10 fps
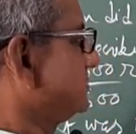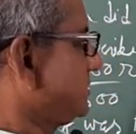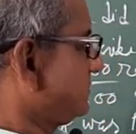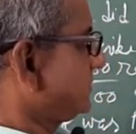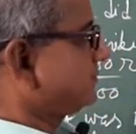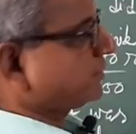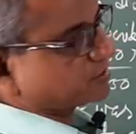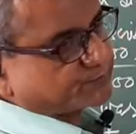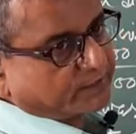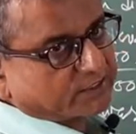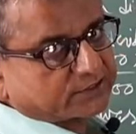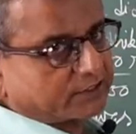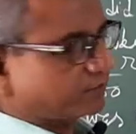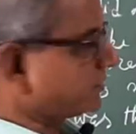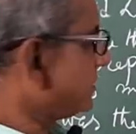They were very prosperous and
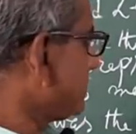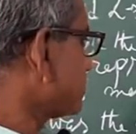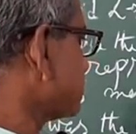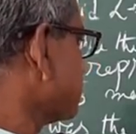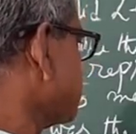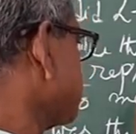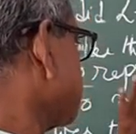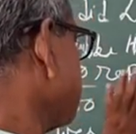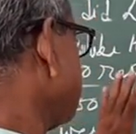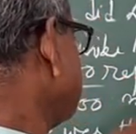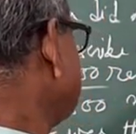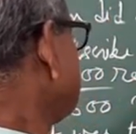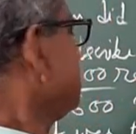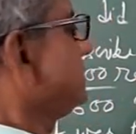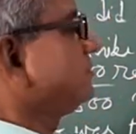educated classes, etc.
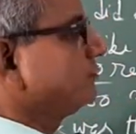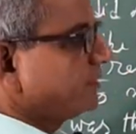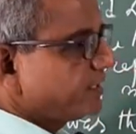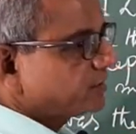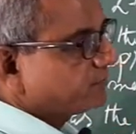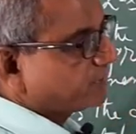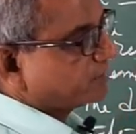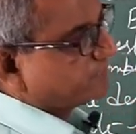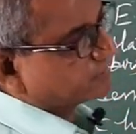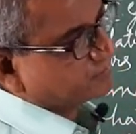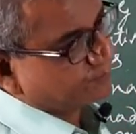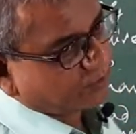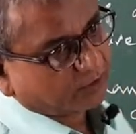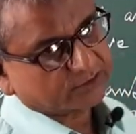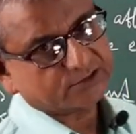Whenever
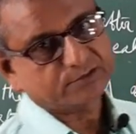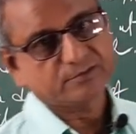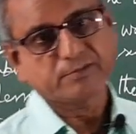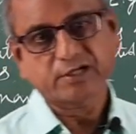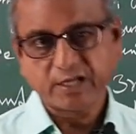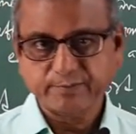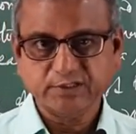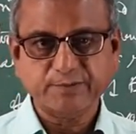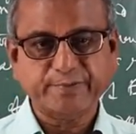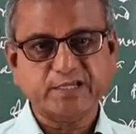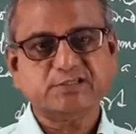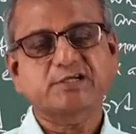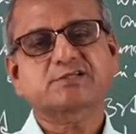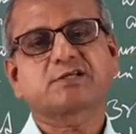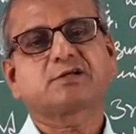the
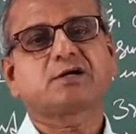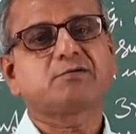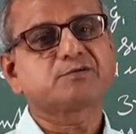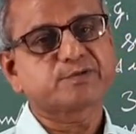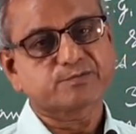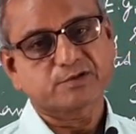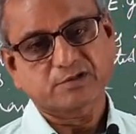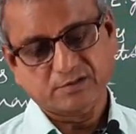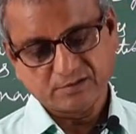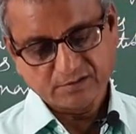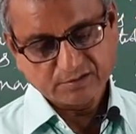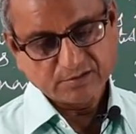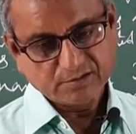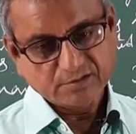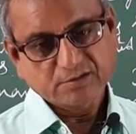peasants and the common people,
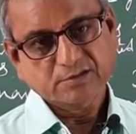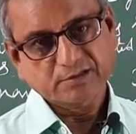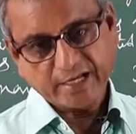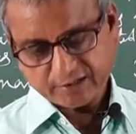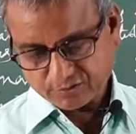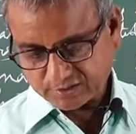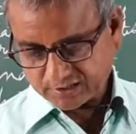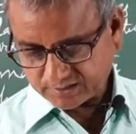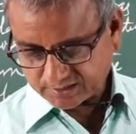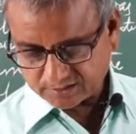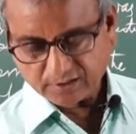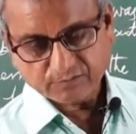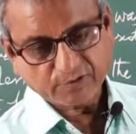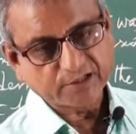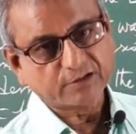they actually
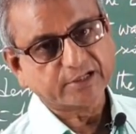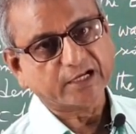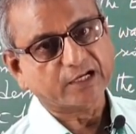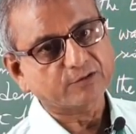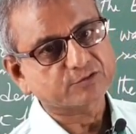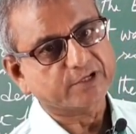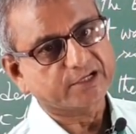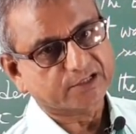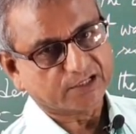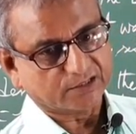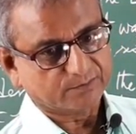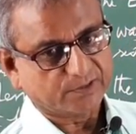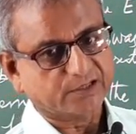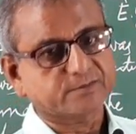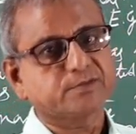were not allowed to enter,
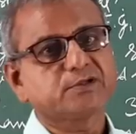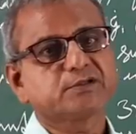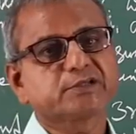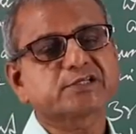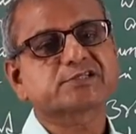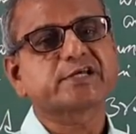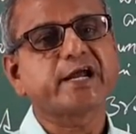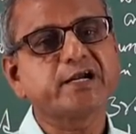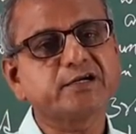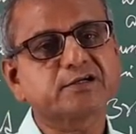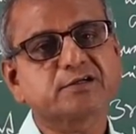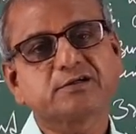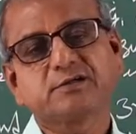but they sent